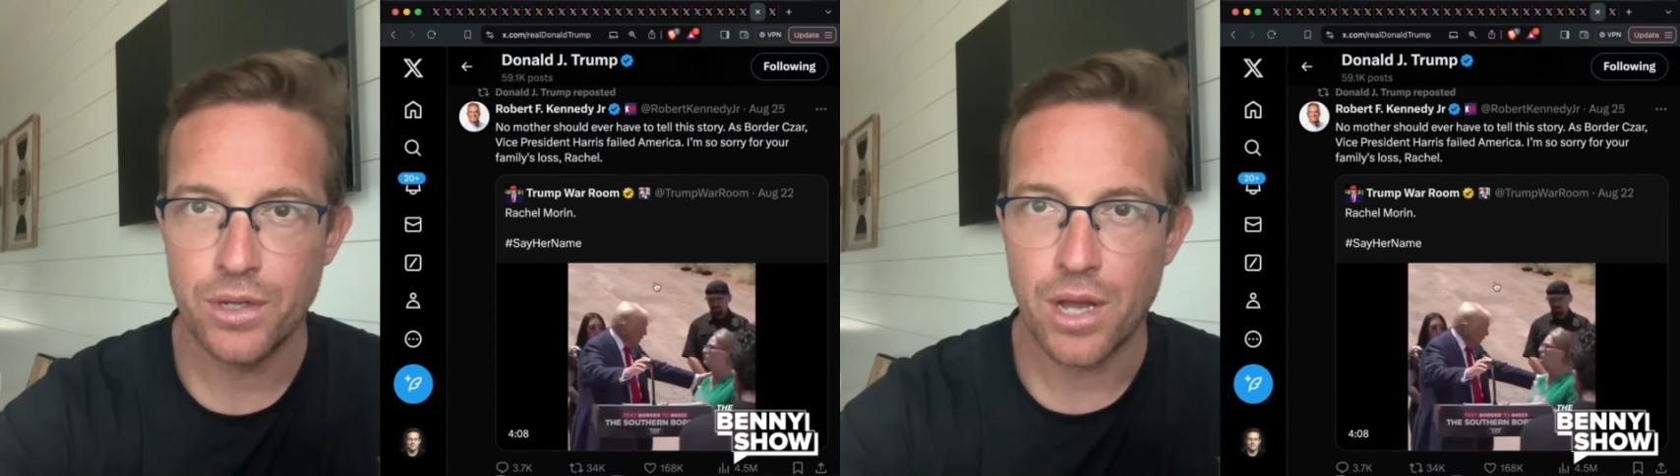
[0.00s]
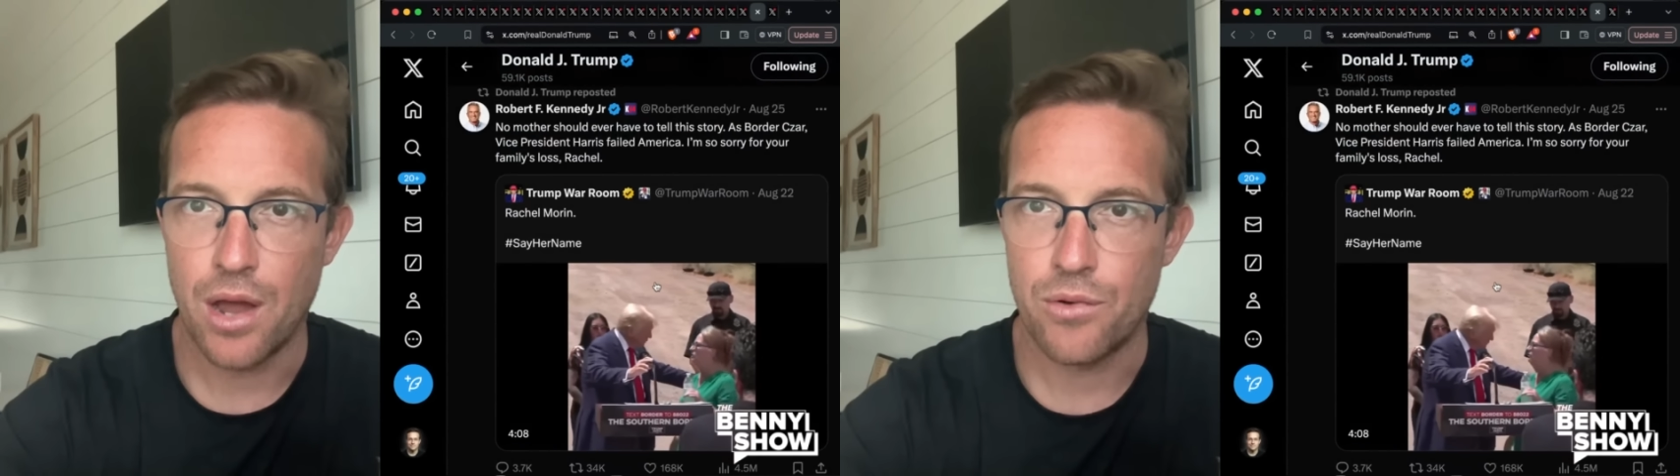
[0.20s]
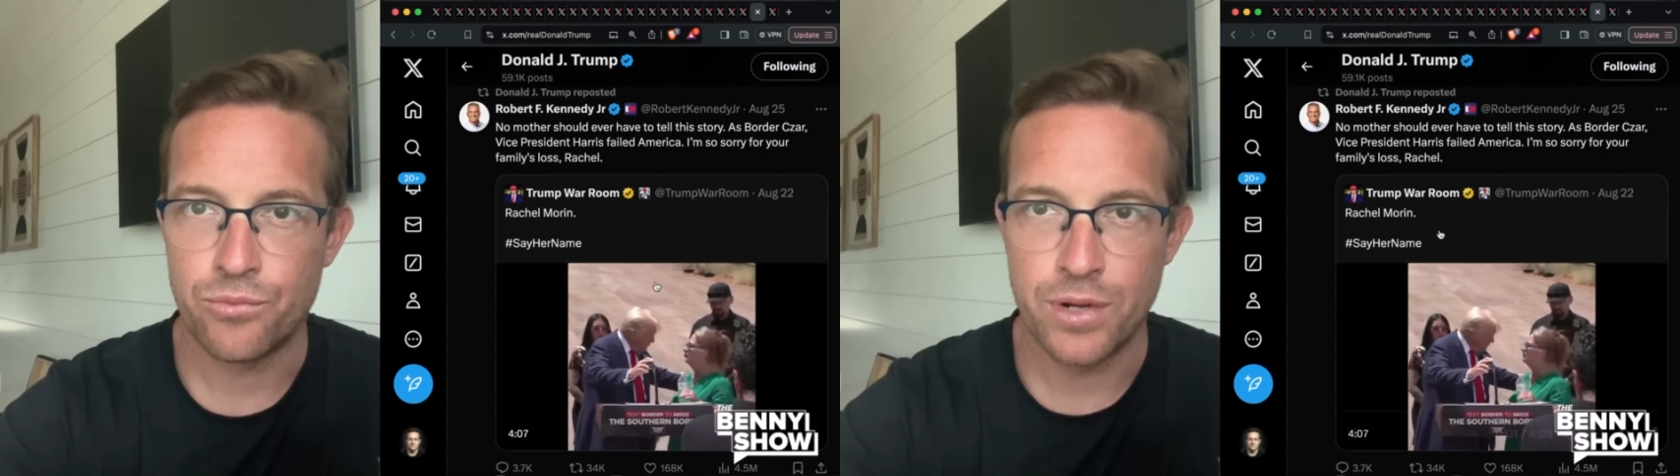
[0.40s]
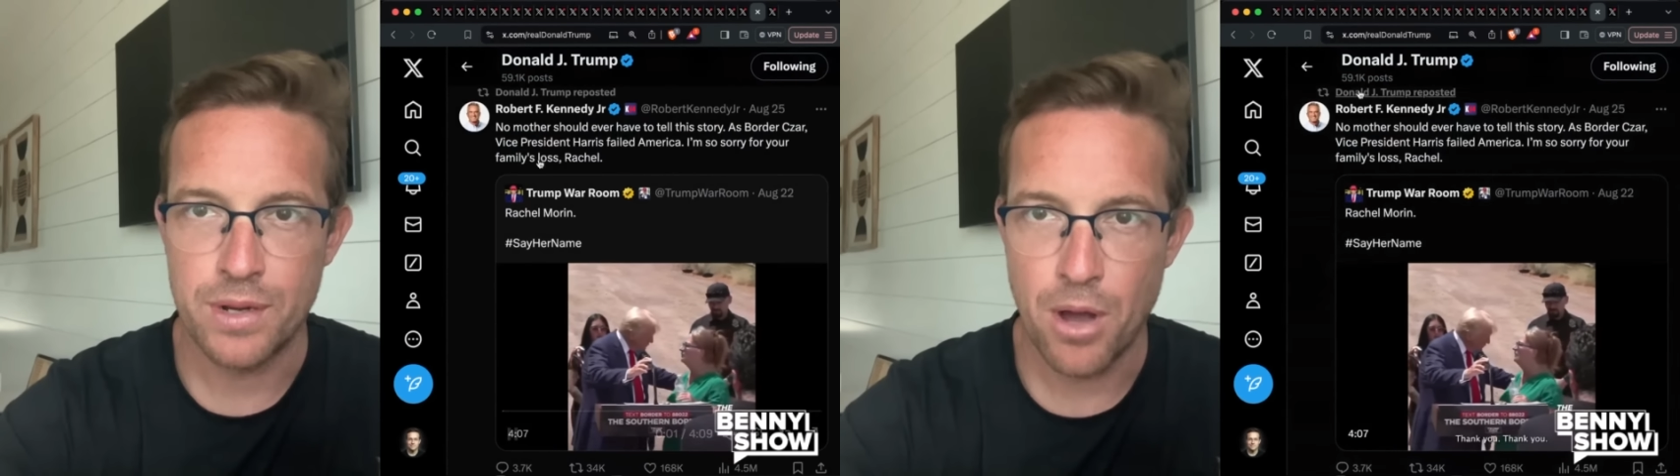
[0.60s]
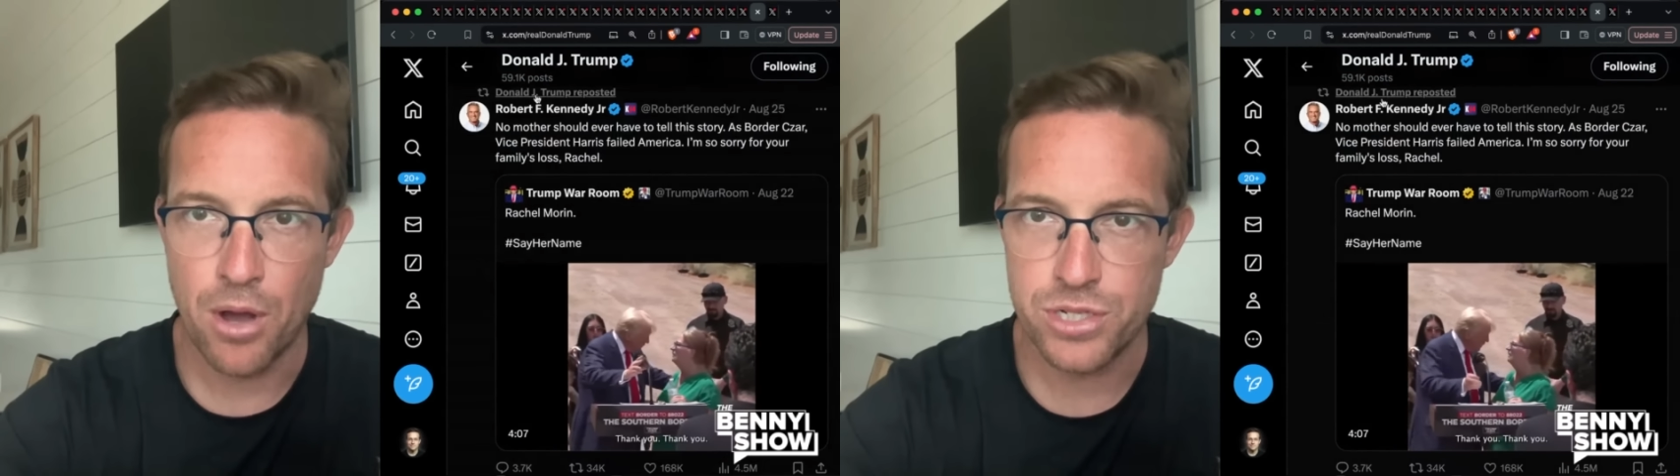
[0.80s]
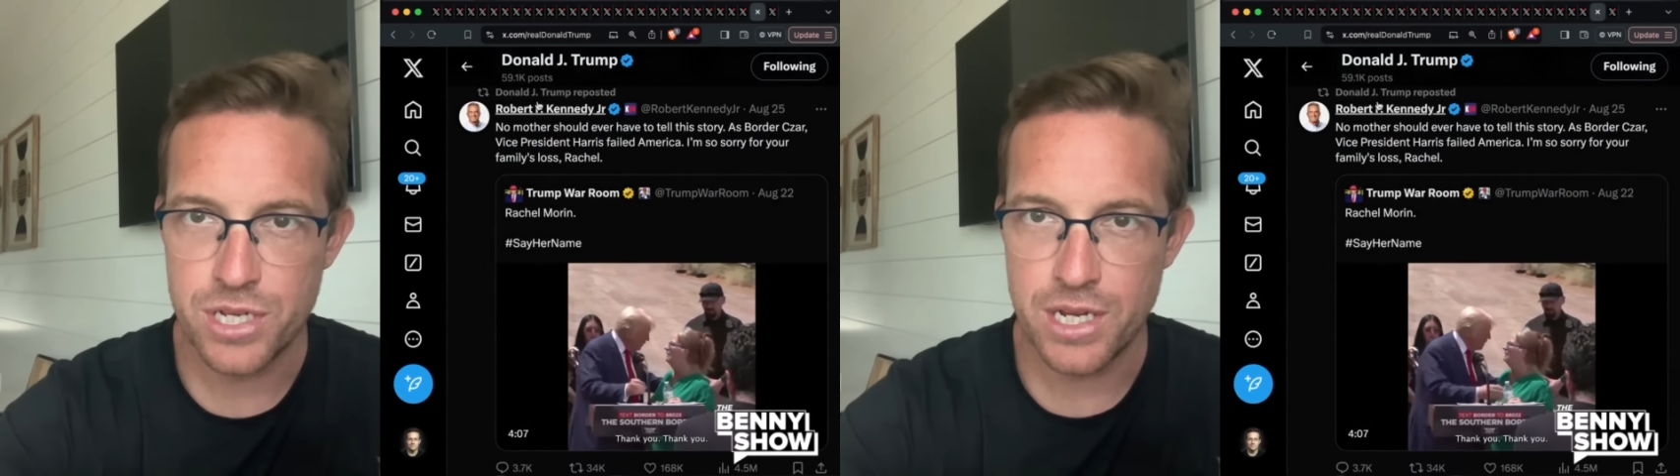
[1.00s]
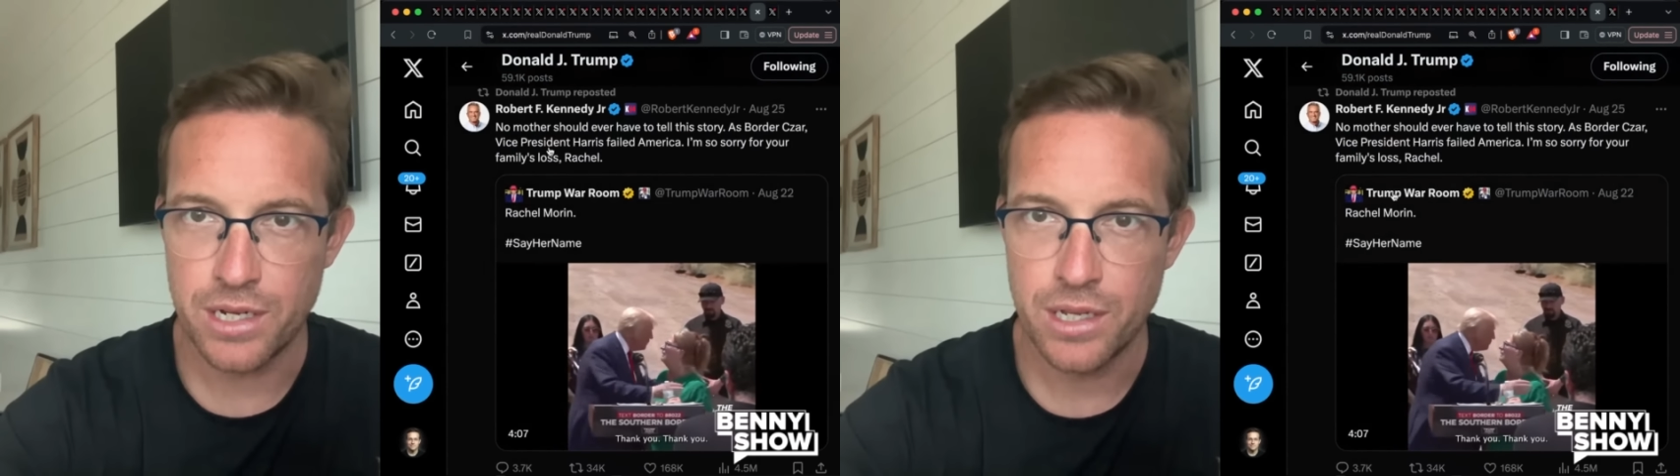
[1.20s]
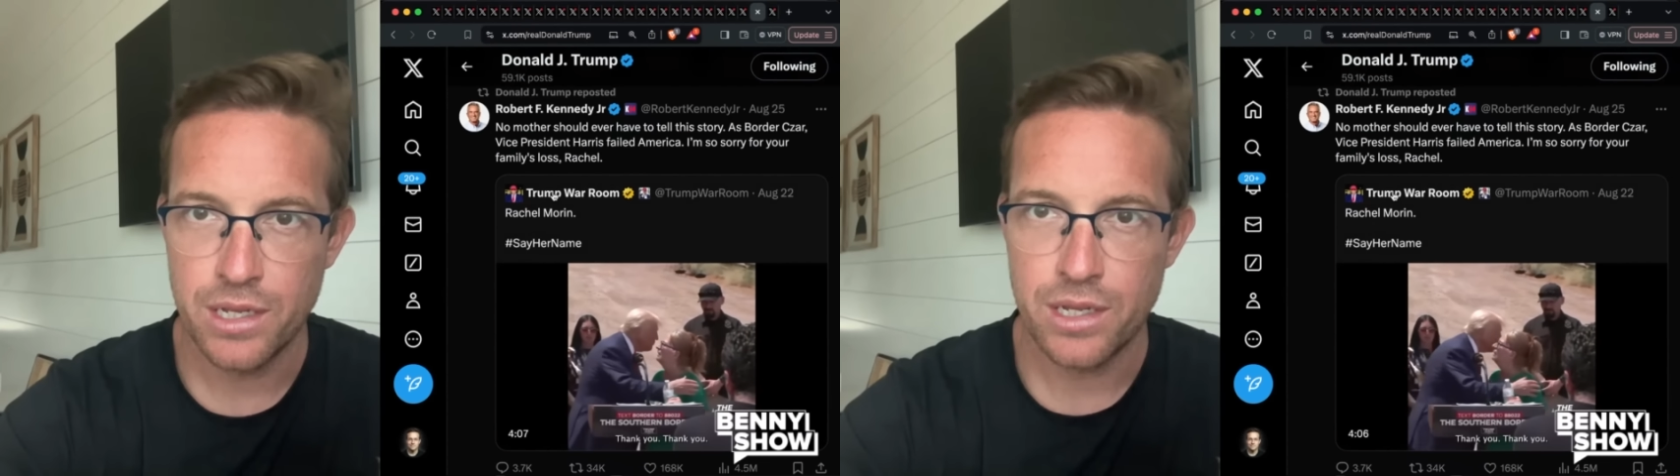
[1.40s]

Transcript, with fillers: uh, reposting